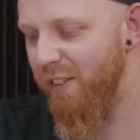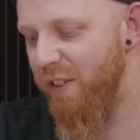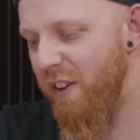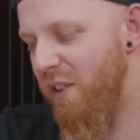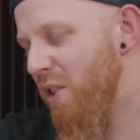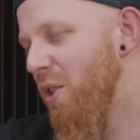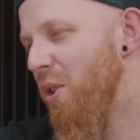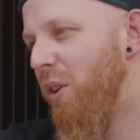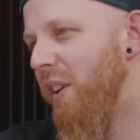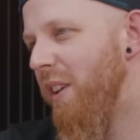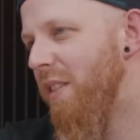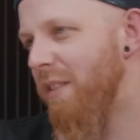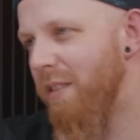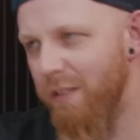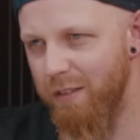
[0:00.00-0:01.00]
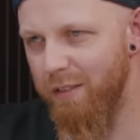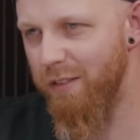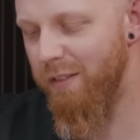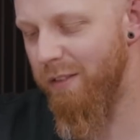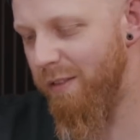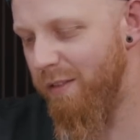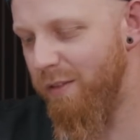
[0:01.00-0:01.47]
So they should have called it
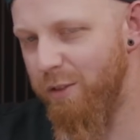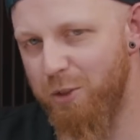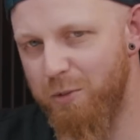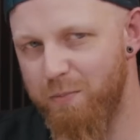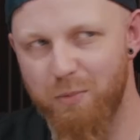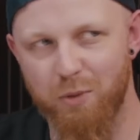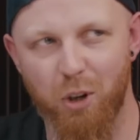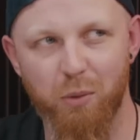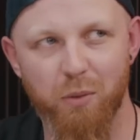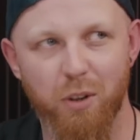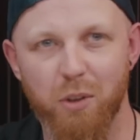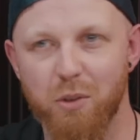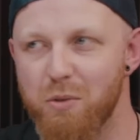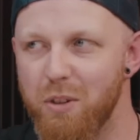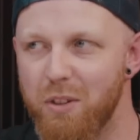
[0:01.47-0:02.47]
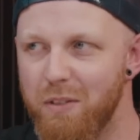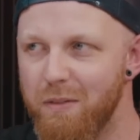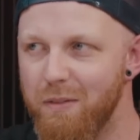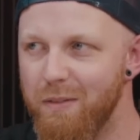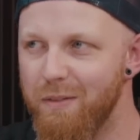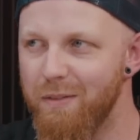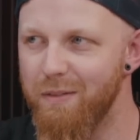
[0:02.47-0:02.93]
ultra
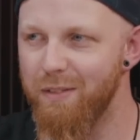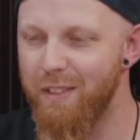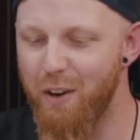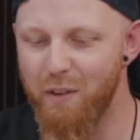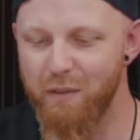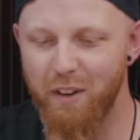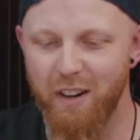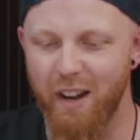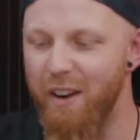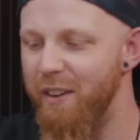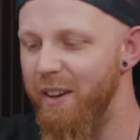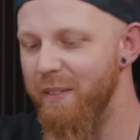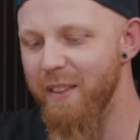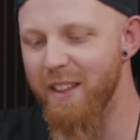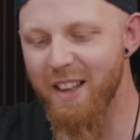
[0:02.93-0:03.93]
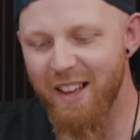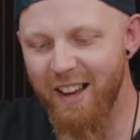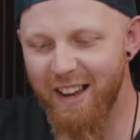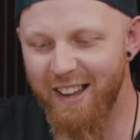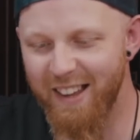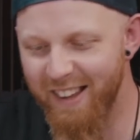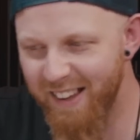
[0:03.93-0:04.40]
terrifying. I don't
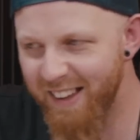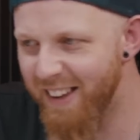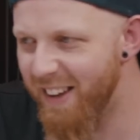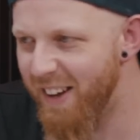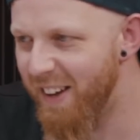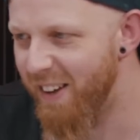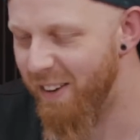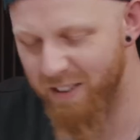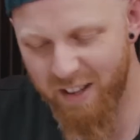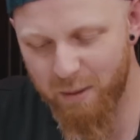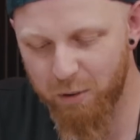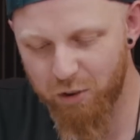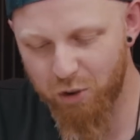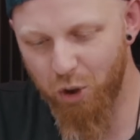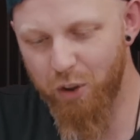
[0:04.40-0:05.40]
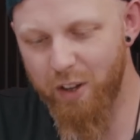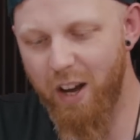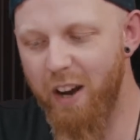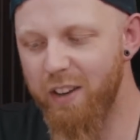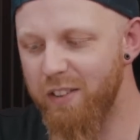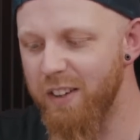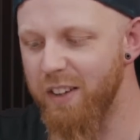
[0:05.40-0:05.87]
know. Well, that was short.
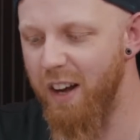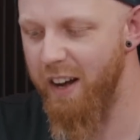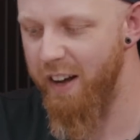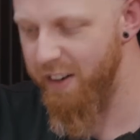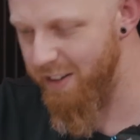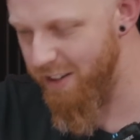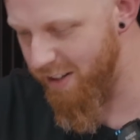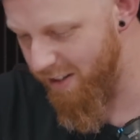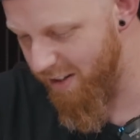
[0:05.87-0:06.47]
Isengard.